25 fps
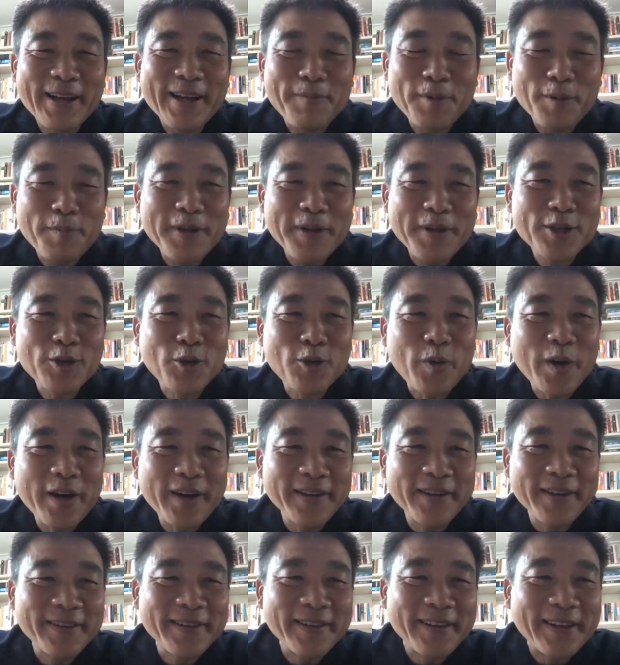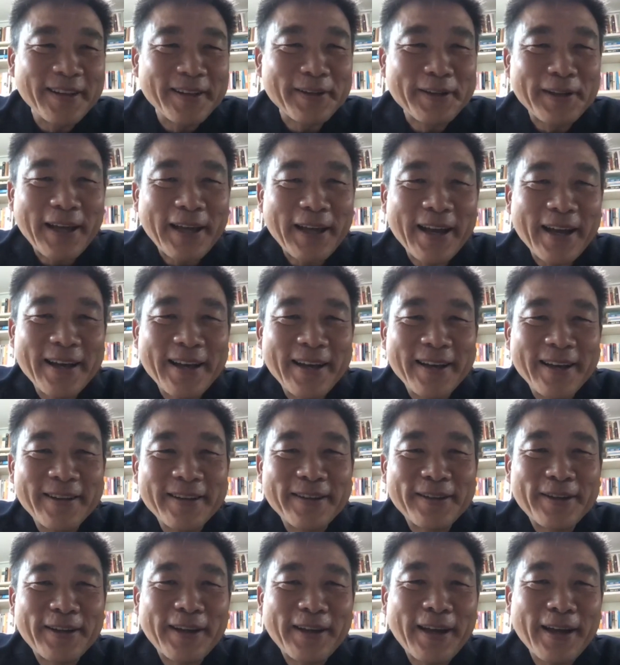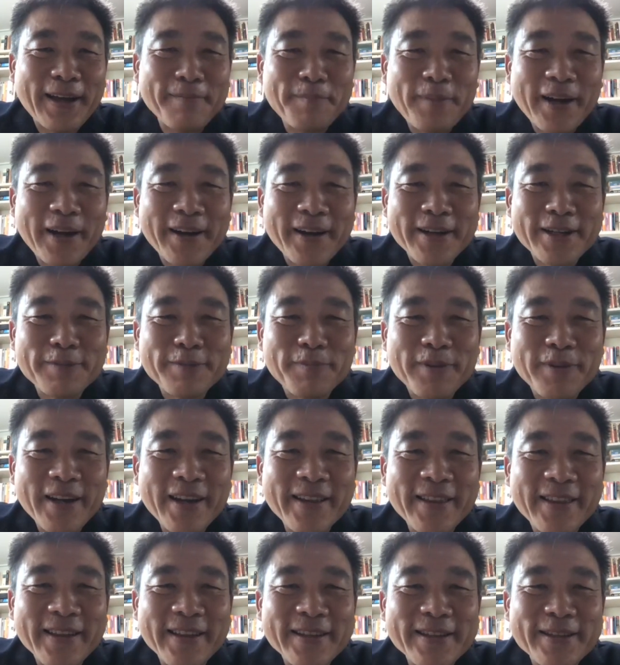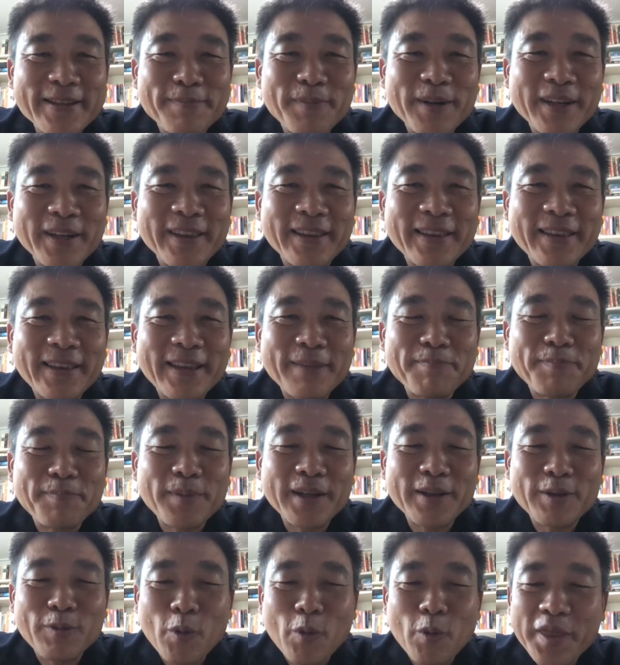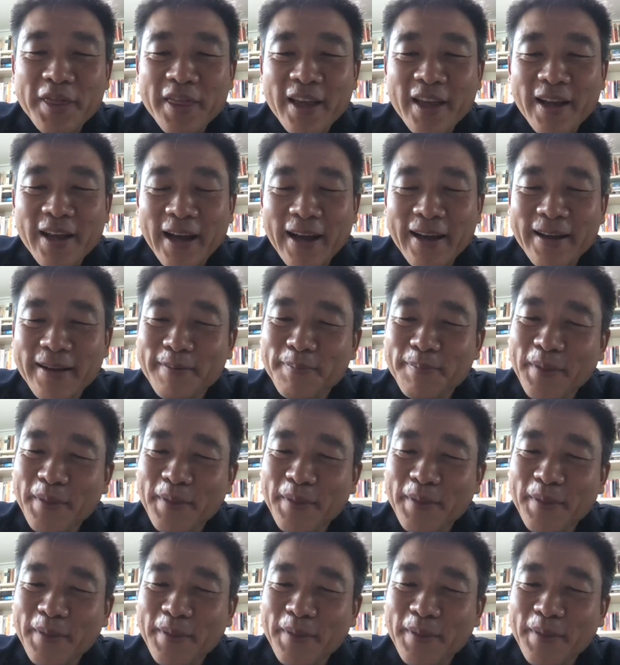think Professor Kwon can better explain this, but one thing,